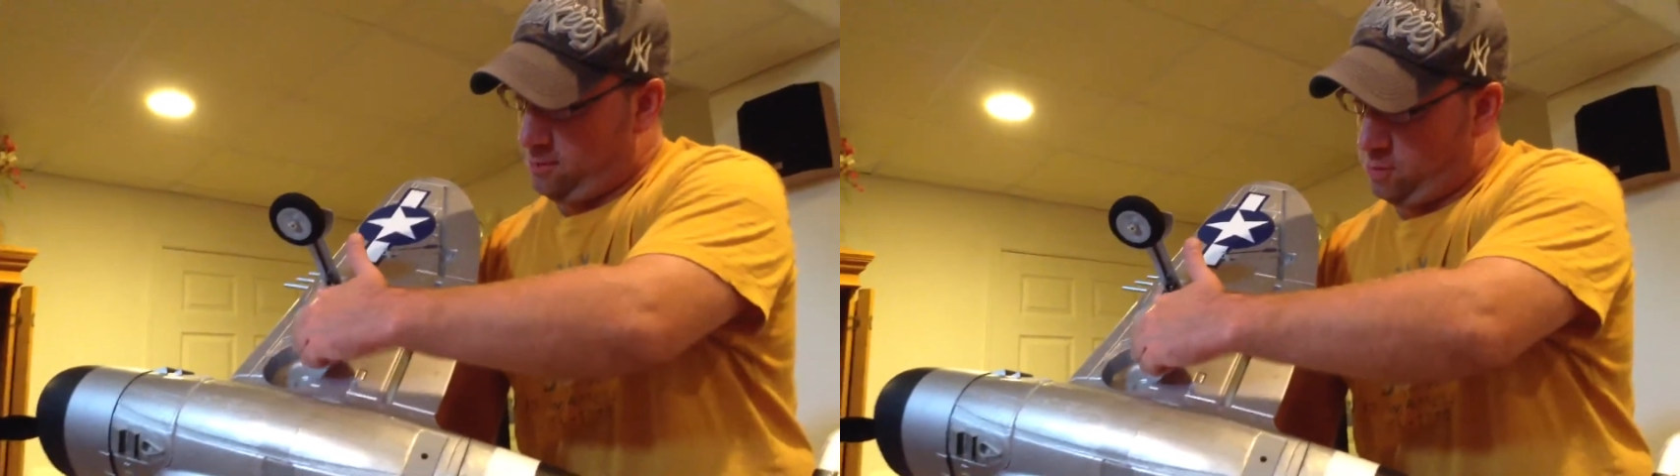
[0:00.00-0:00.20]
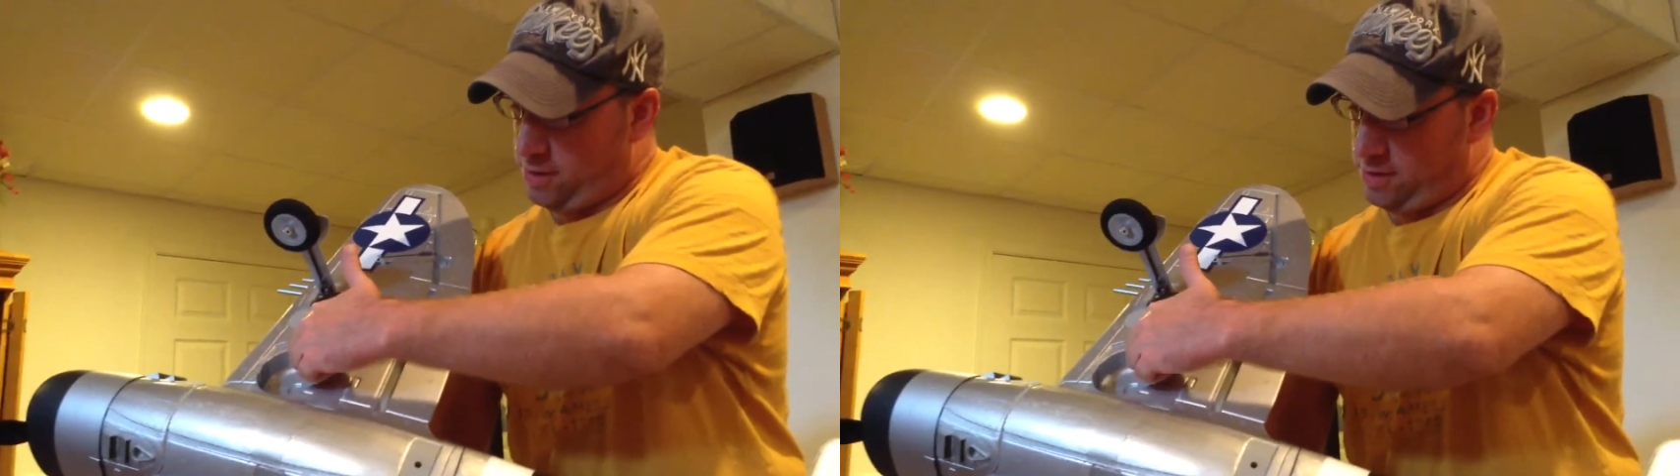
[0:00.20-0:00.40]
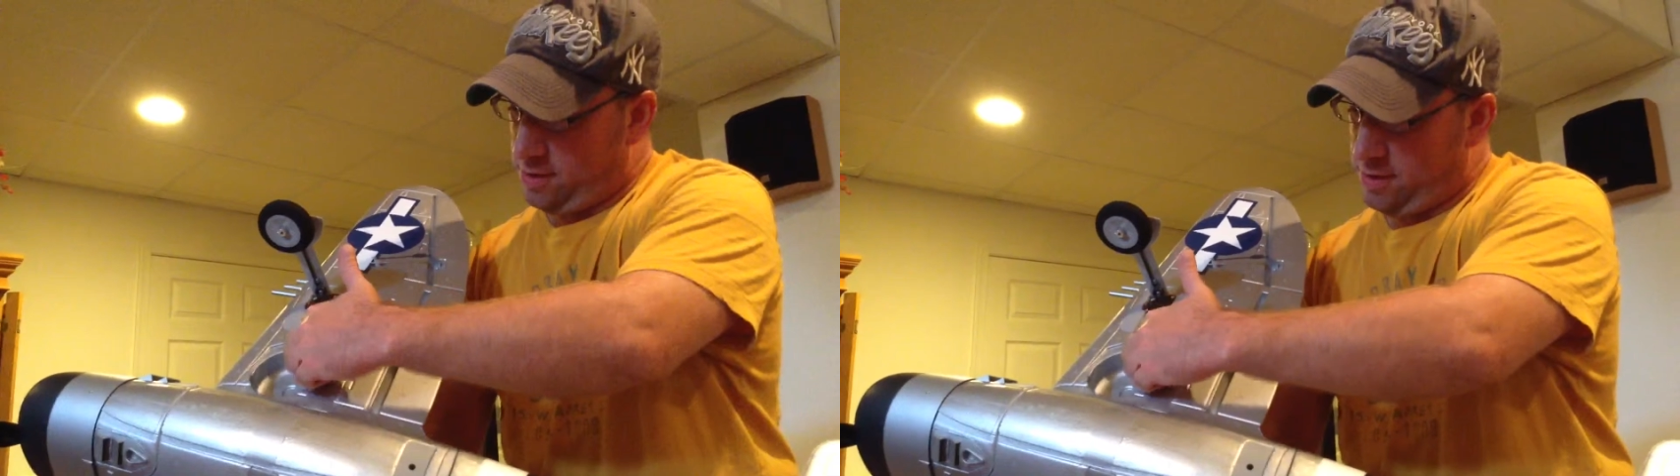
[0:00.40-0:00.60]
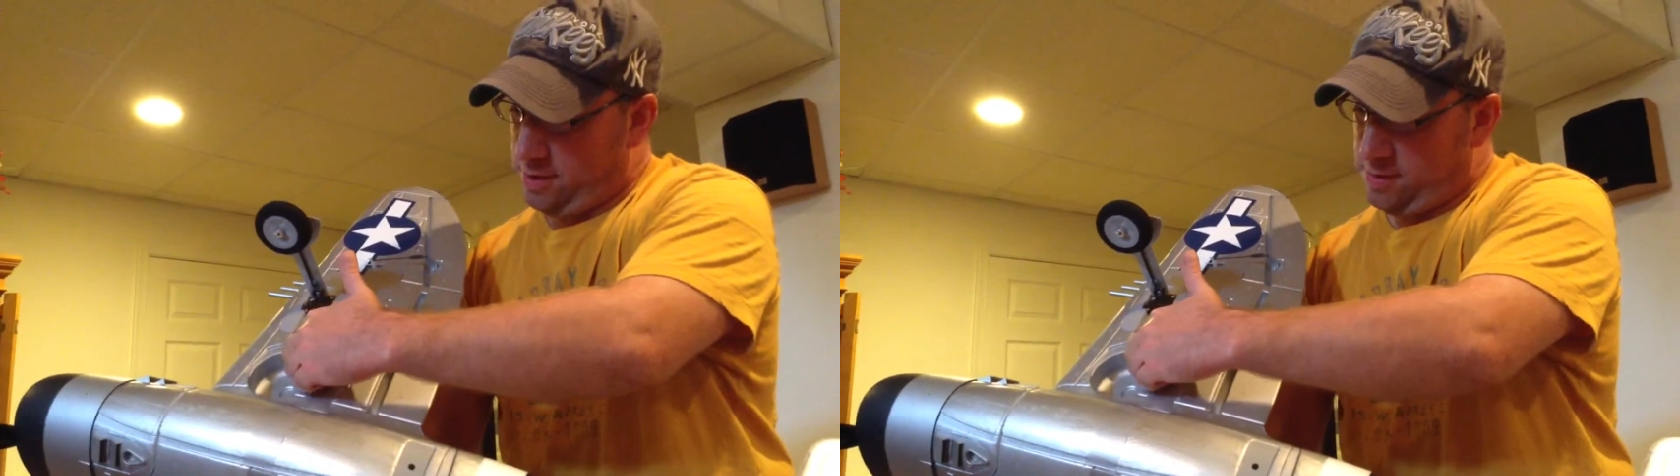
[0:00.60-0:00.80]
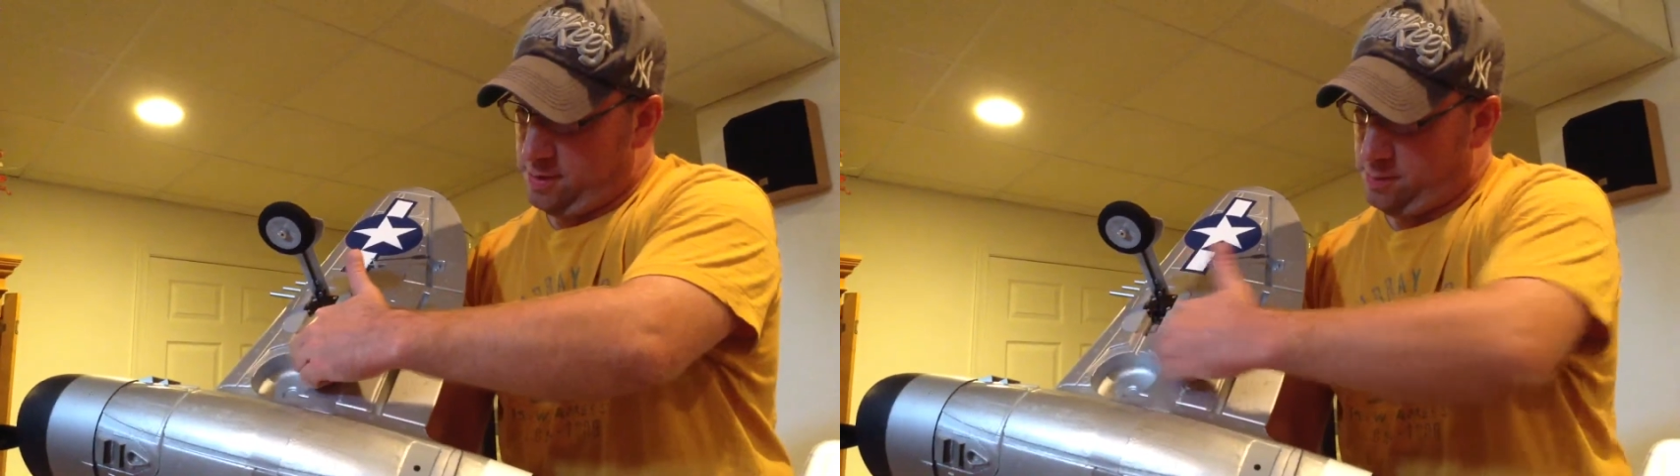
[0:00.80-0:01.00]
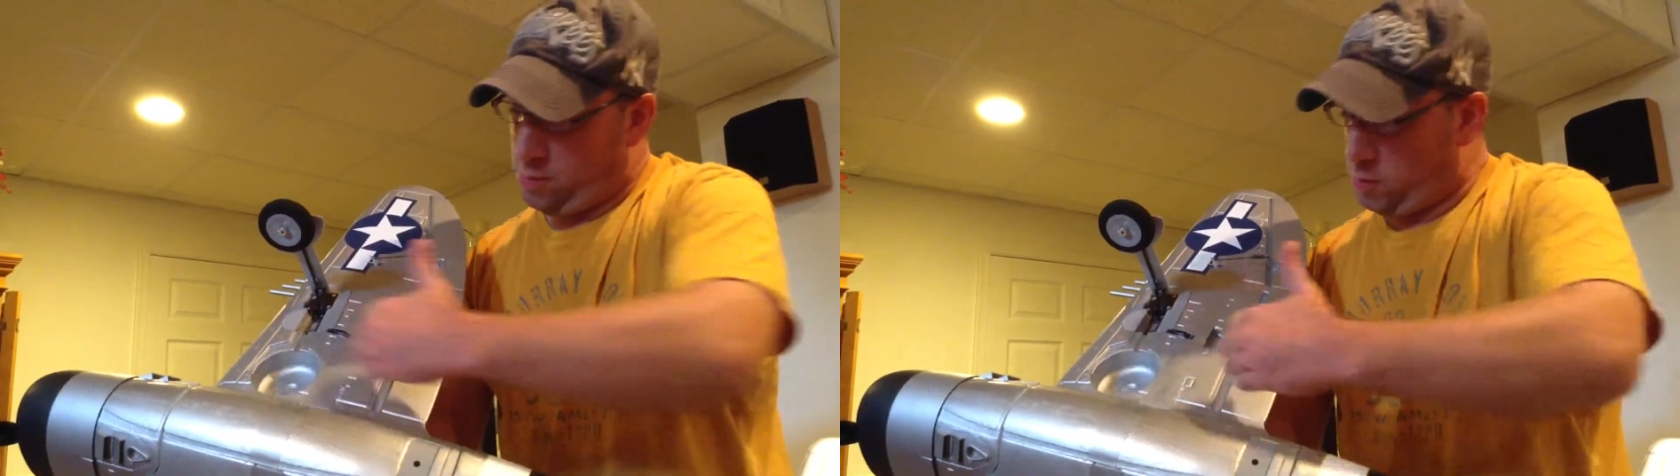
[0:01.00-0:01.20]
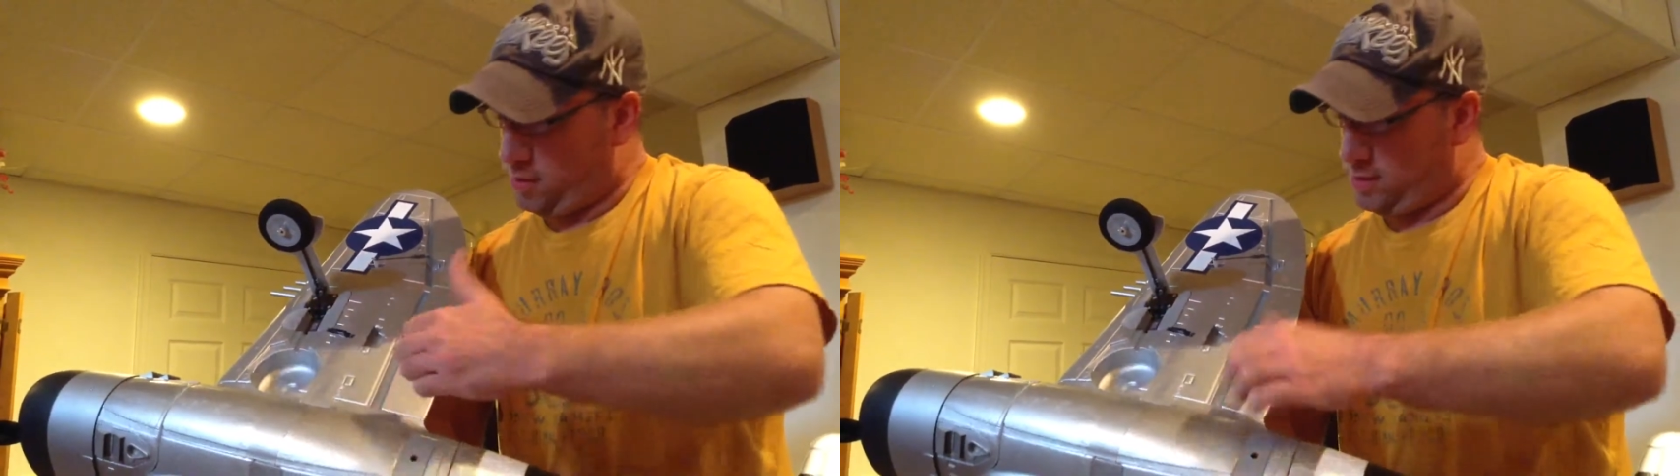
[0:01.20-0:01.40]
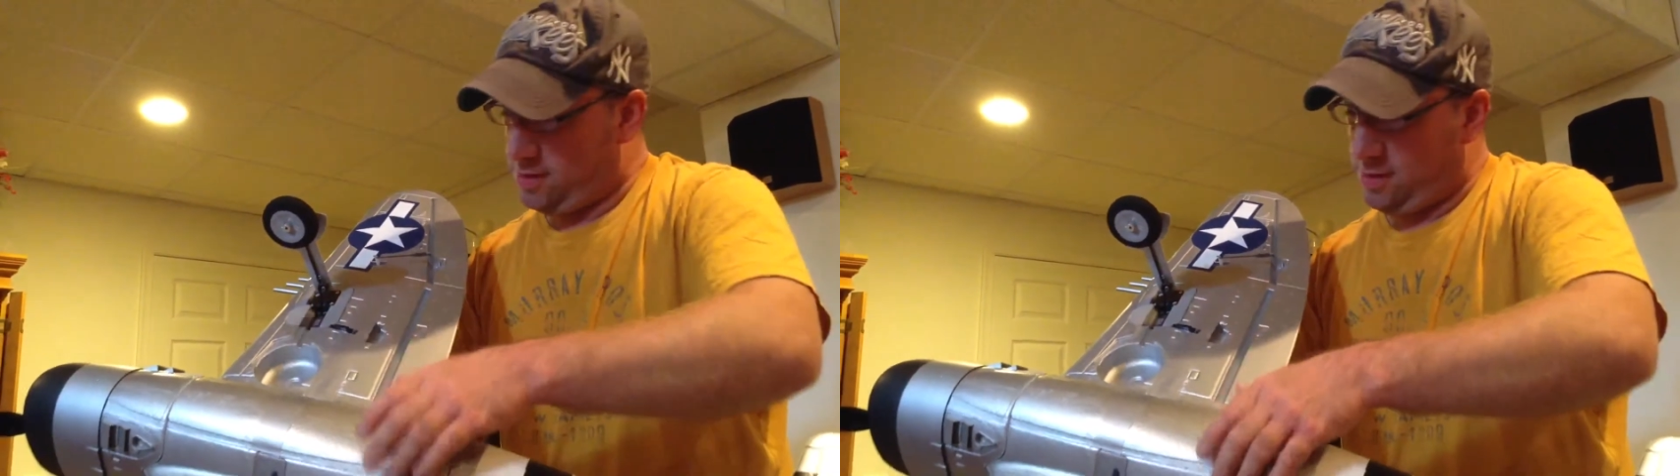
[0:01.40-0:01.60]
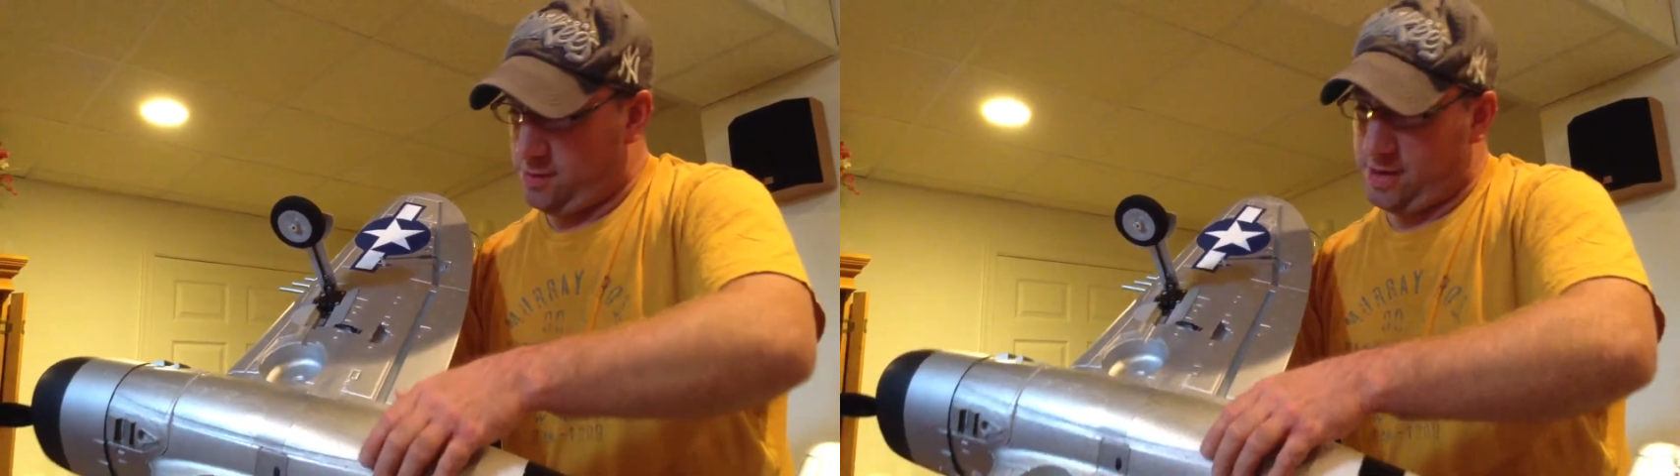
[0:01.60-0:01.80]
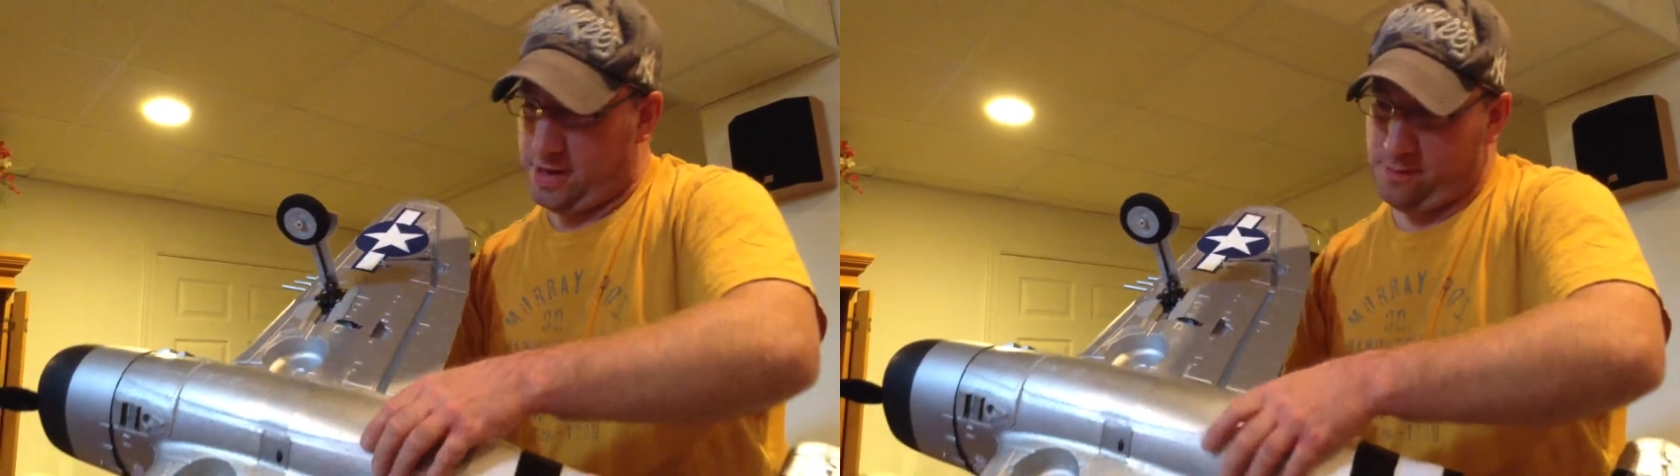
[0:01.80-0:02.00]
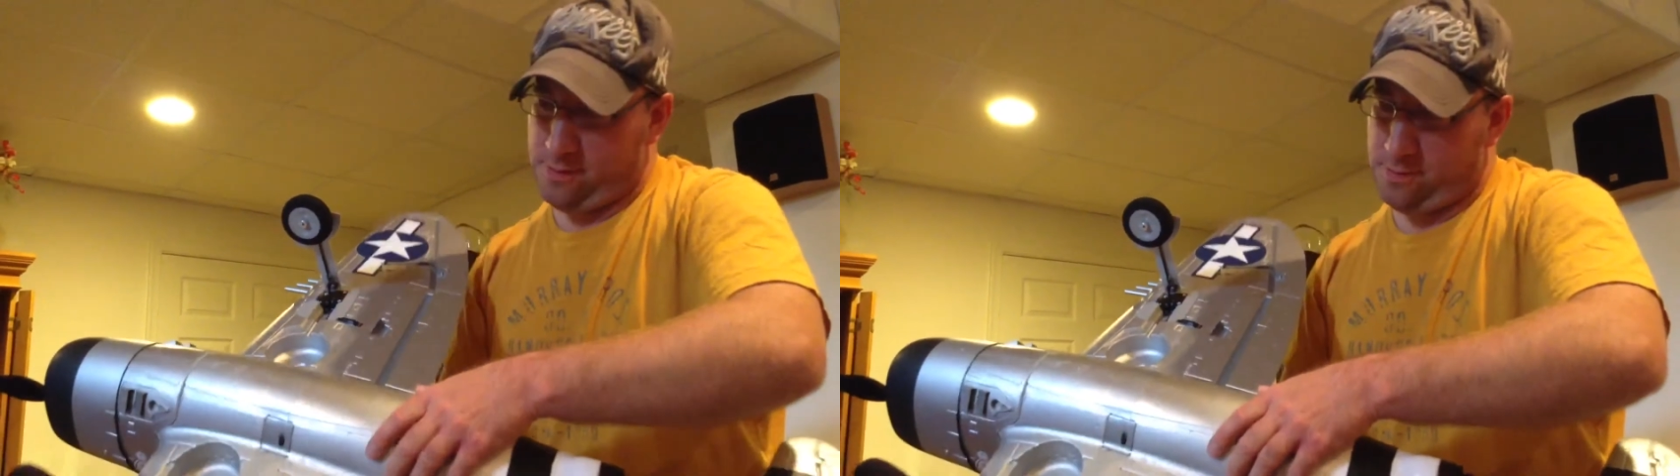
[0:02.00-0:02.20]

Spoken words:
won't get underneath it and pull it, and you don't have